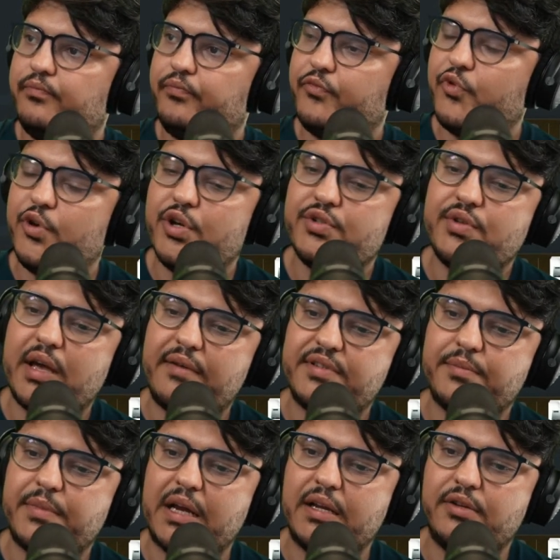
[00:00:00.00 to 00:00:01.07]
We used to have
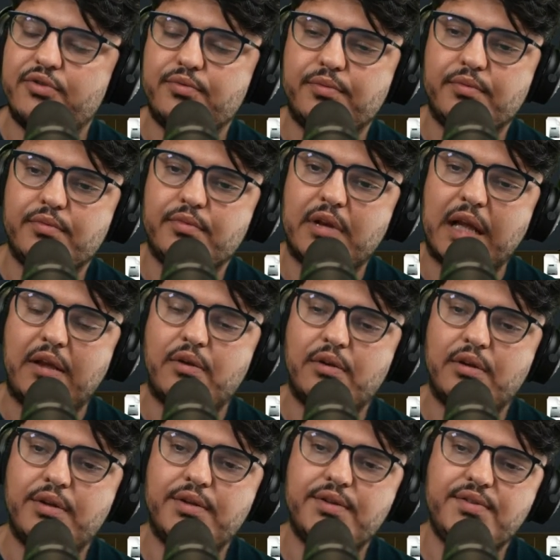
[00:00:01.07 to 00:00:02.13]
somebody to, like,
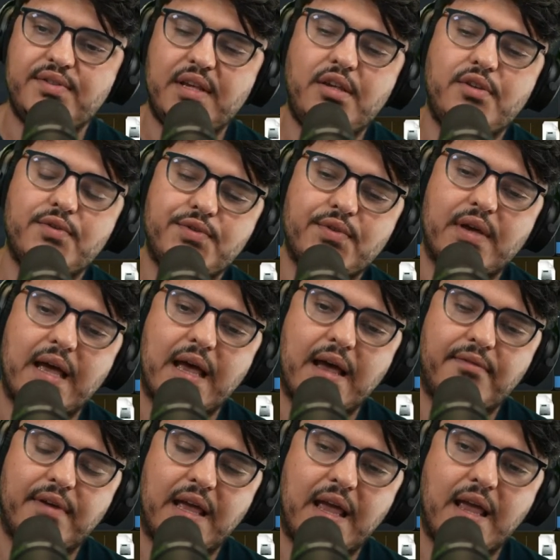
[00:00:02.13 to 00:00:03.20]
Zig used to
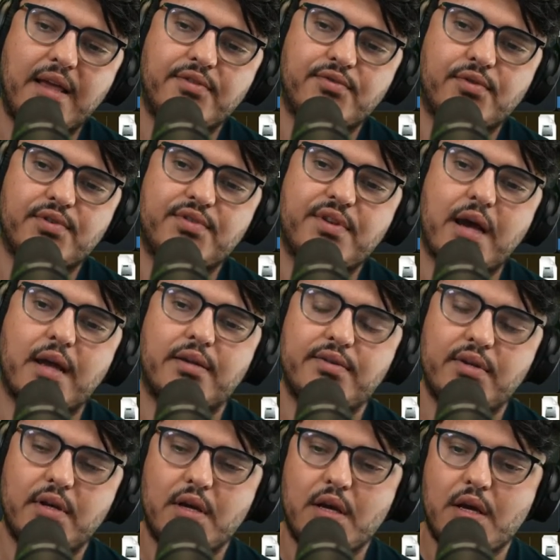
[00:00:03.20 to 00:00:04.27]
have a source hat,
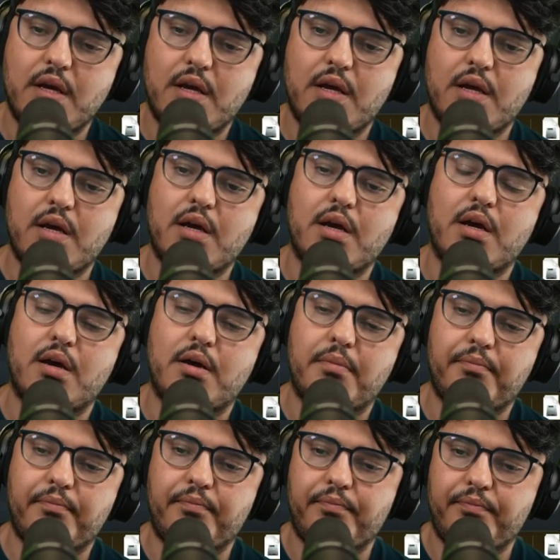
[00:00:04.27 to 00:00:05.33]

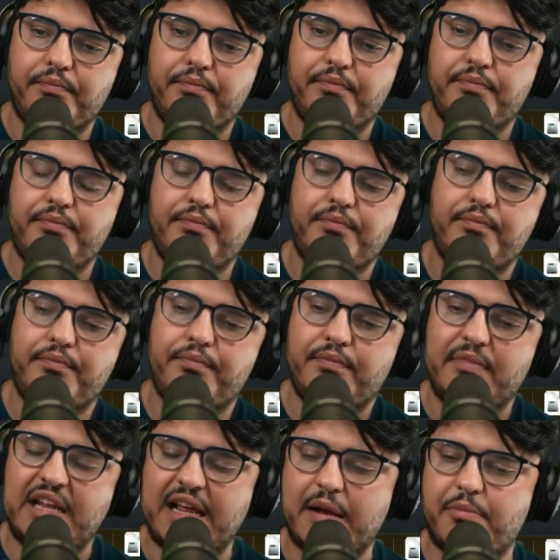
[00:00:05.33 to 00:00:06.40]

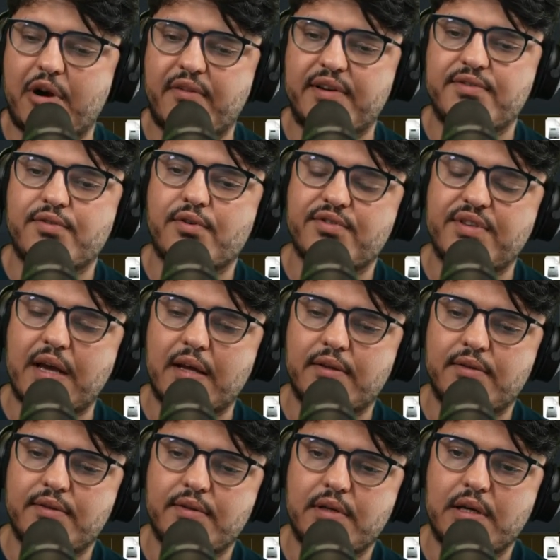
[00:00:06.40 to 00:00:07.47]
like a private source
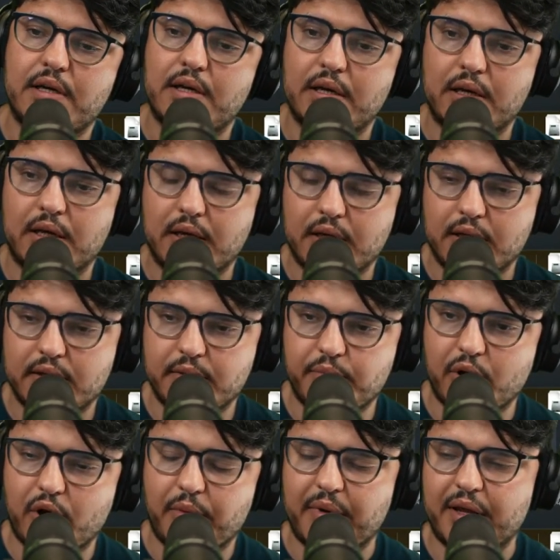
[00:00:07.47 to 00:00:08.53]
hat
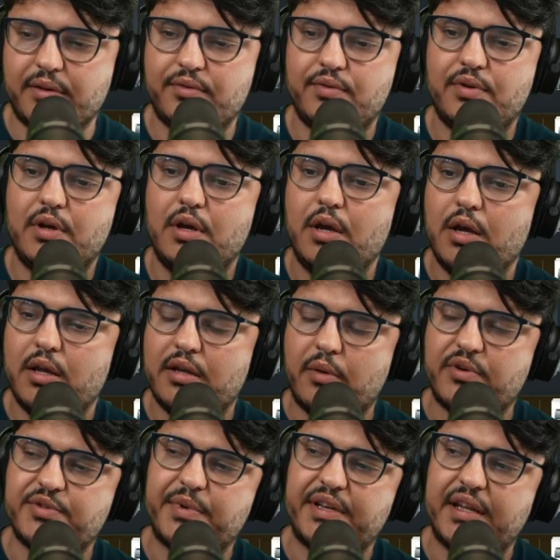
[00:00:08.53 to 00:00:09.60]
deployment that
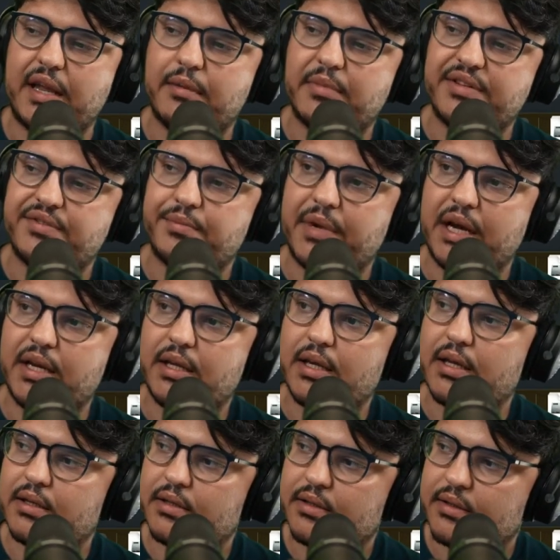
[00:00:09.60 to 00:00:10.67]
was maintained by somebody,
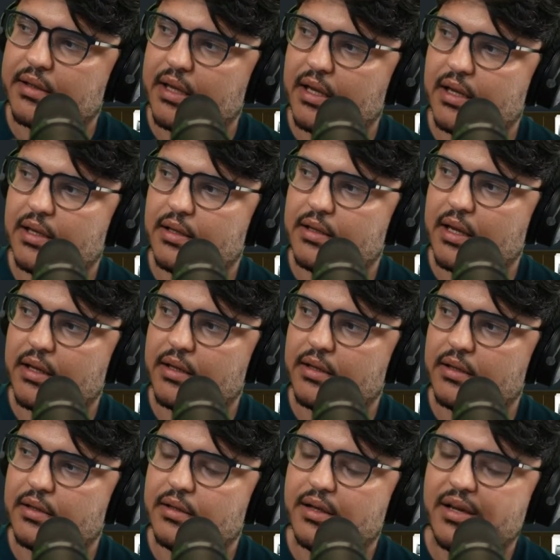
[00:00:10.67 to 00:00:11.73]
and they